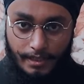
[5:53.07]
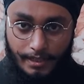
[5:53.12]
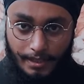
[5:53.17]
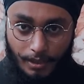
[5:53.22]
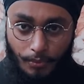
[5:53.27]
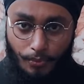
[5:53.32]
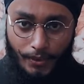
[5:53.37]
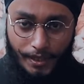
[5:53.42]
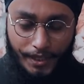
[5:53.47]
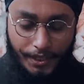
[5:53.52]

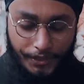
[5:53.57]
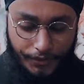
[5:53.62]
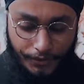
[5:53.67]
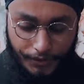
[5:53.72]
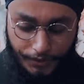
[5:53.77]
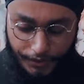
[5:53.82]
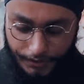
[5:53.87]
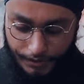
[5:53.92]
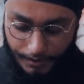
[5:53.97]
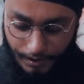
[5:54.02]
the very
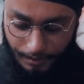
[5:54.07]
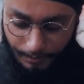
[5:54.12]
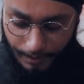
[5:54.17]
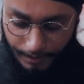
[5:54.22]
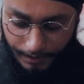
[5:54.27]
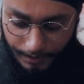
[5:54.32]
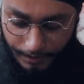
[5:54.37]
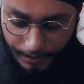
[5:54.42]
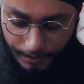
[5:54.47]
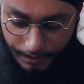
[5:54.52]
traditional
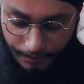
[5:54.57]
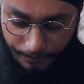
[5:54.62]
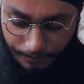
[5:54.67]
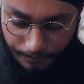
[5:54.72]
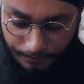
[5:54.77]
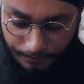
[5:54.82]
method.